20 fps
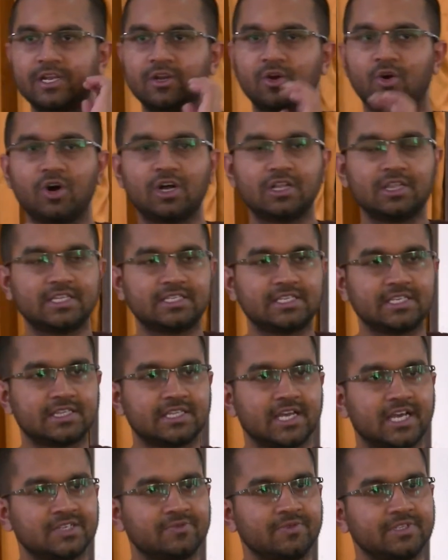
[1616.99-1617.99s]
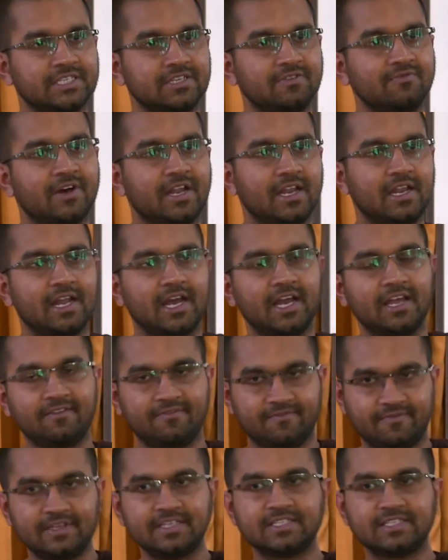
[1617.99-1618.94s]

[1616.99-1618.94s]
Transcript: in all the chittas which in one life